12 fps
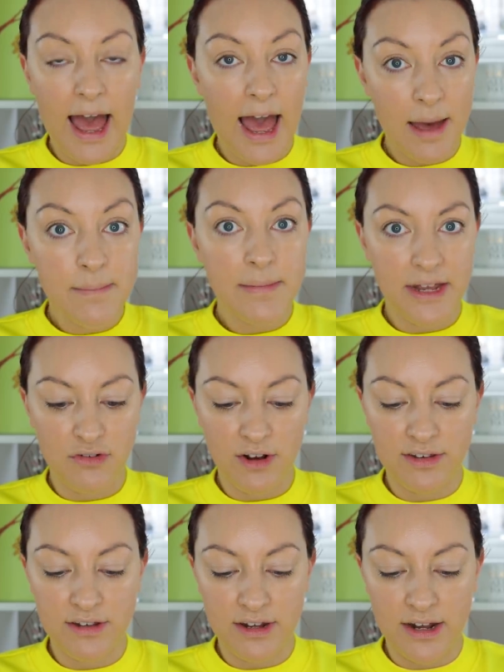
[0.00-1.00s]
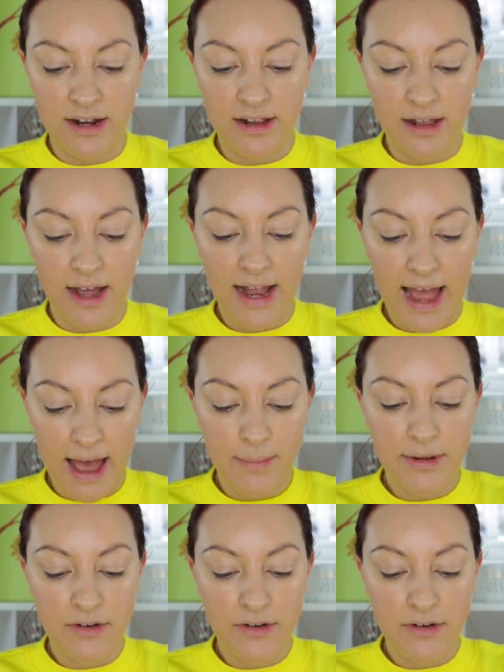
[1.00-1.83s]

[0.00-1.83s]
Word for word: am interested in and that I am